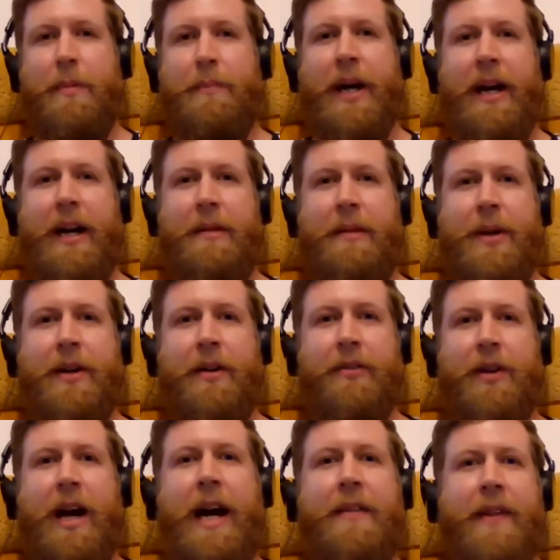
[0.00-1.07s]
but partly
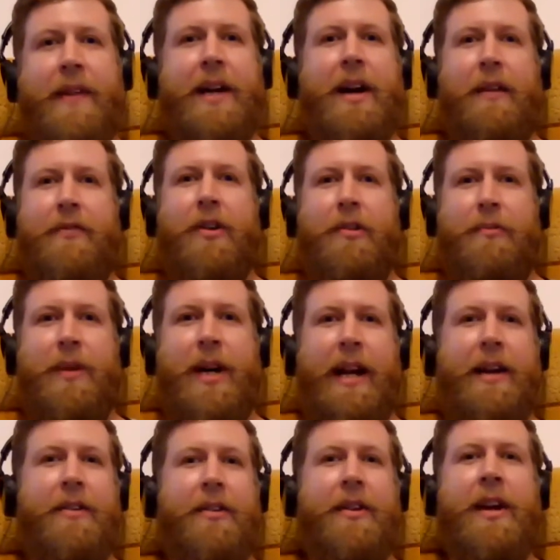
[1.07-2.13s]
because I think I've got a
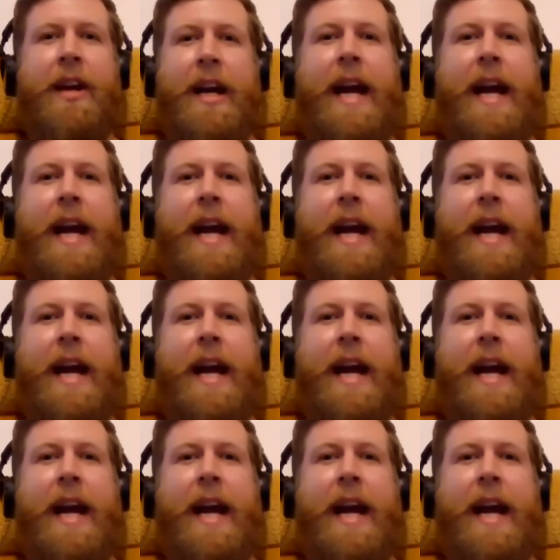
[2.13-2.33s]
really good